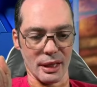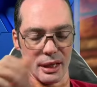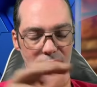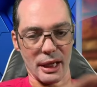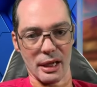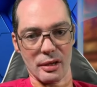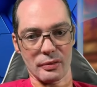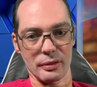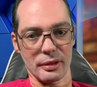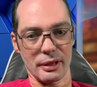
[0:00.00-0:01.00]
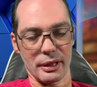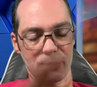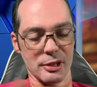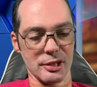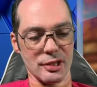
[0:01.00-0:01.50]
Now, let
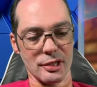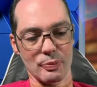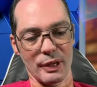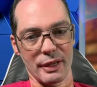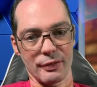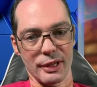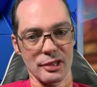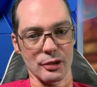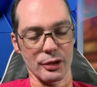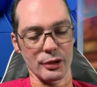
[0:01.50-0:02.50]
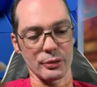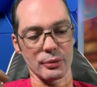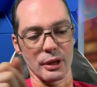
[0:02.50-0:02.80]
me just explain if you guys are new.